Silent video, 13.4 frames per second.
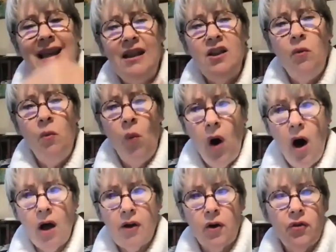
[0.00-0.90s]
get the
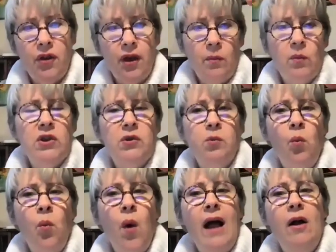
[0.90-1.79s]
water that was
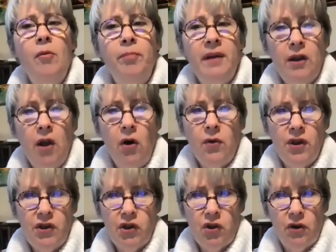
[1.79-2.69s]
well below
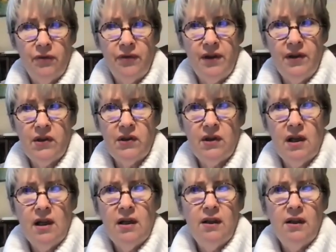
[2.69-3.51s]
the surface,